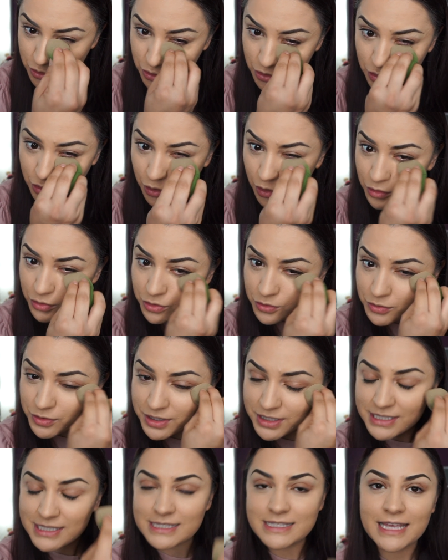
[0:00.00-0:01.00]
go through
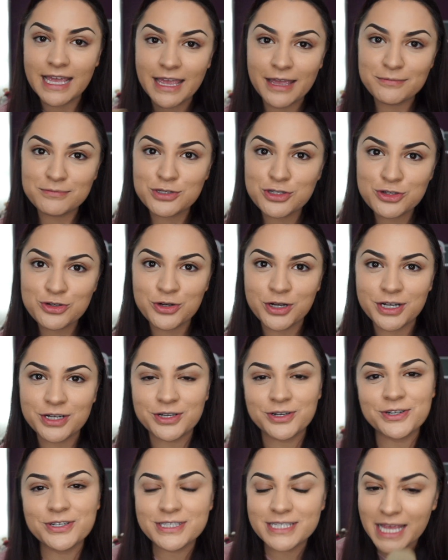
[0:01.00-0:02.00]
the same
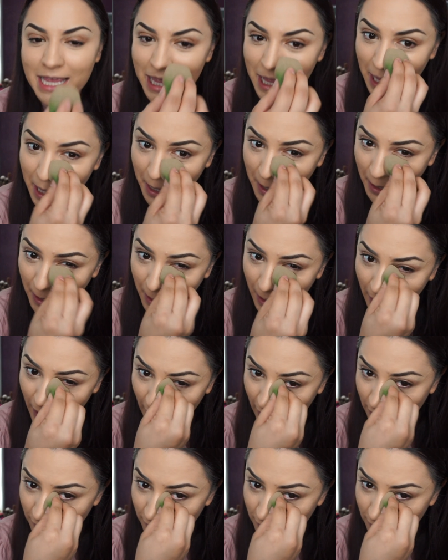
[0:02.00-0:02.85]
struggles. I